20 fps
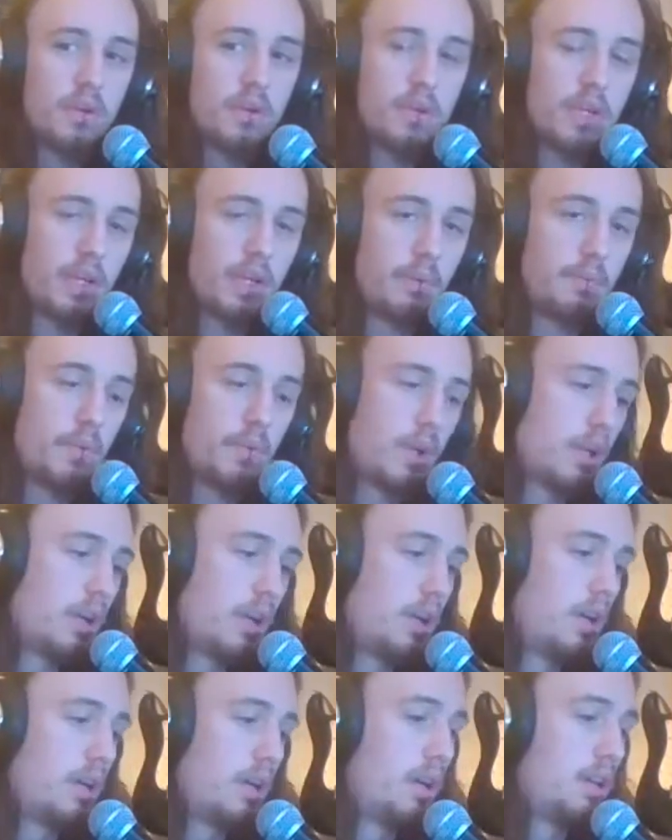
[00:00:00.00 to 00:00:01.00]
Great.
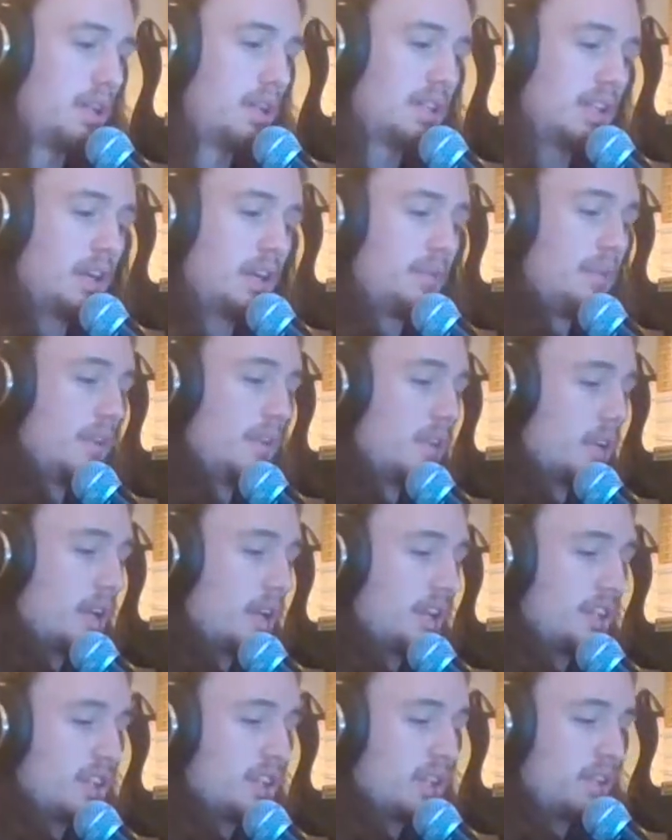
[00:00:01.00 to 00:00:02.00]
Let's have a look.
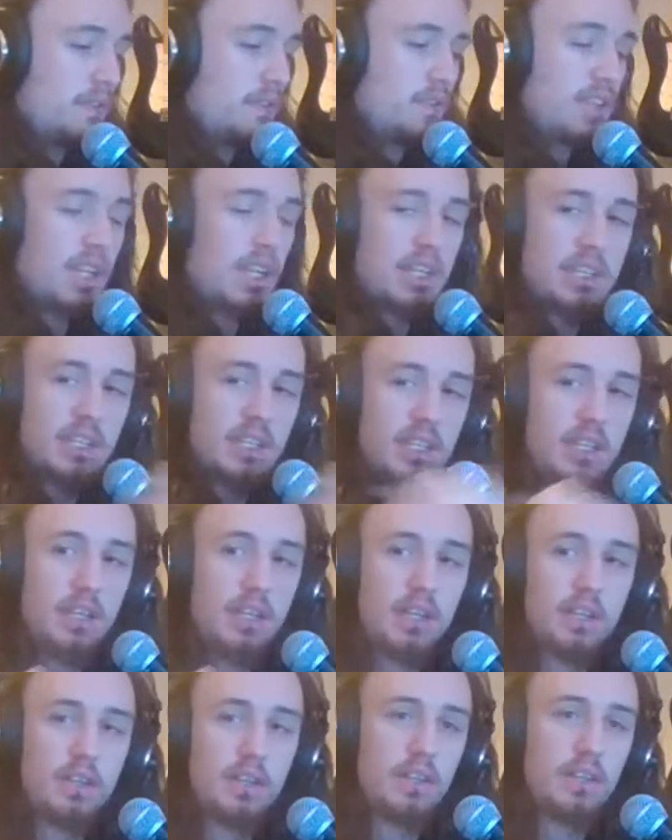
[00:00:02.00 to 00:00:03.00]
Actually, if Jack's in
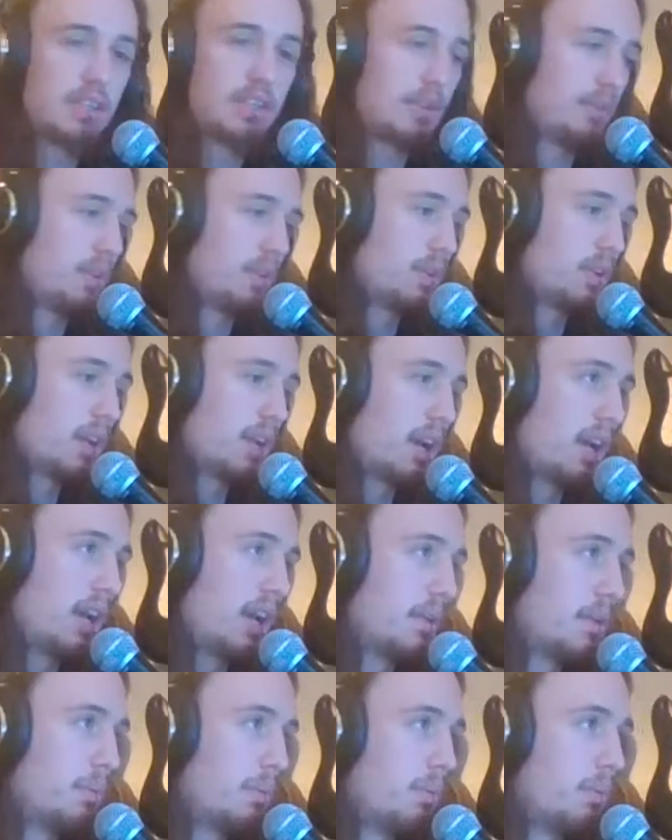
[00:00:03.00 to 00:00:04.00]
here, let's have a look
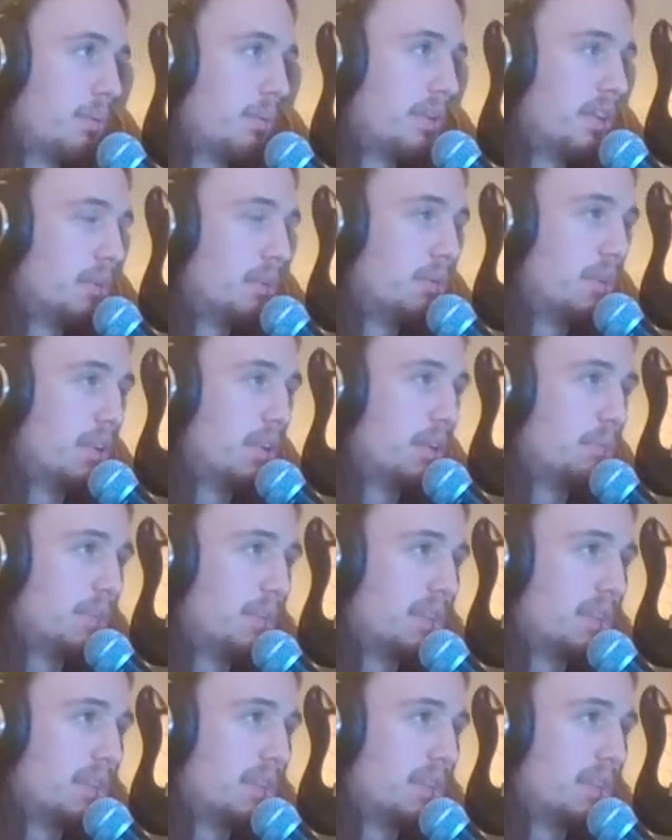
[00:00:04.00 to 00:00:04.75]
at what we did with him